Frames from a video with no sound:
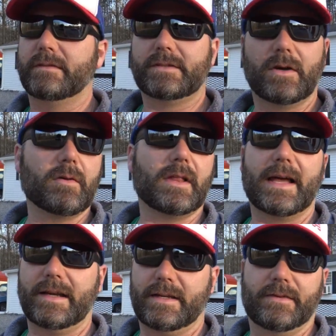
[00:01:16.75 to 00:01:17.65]
So
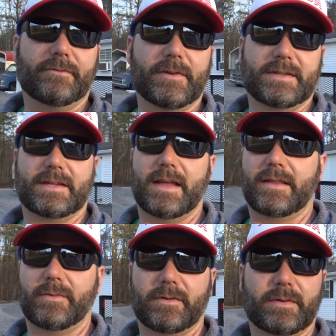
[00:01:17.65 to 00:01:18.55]
glad it didn't freeze that.
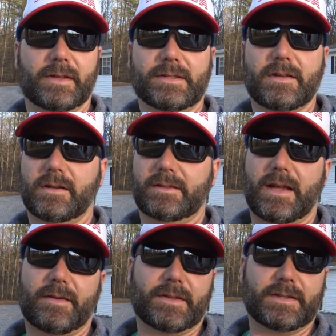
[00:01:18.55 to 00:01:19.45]
That would have really sucked to
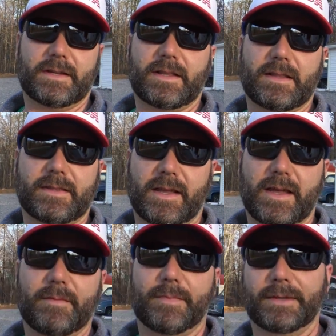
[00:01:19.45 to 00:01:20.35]
have to dig that thing
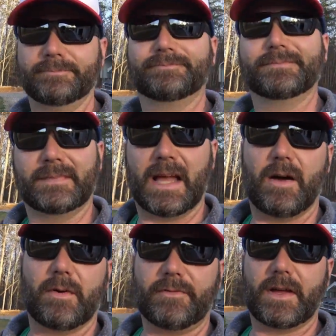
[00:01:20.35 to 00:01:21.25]
up, but
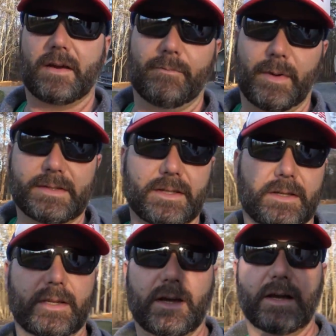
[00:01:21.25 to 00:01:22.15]
now we've got a
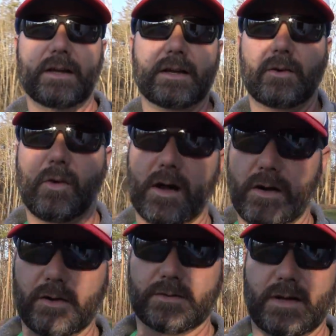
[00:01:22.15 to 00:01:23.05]
busted uh, water
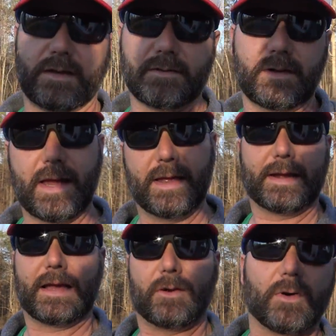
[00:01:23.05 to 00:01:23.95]
hose nozzle and I
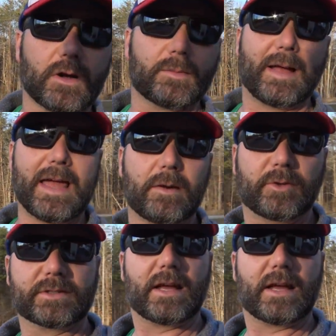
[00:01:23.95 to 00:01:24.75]
gotta water my animals.